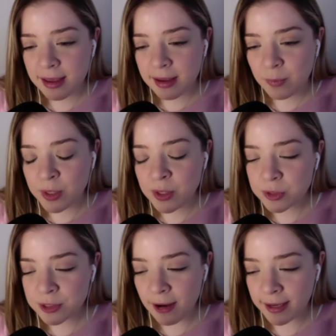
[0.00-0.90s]
when you
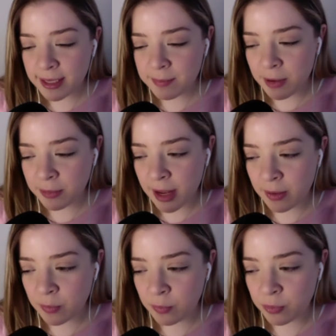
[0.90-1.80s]
were talking about
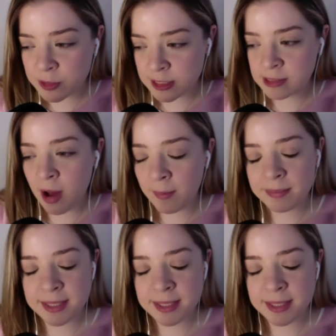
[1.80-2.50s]
how there's this common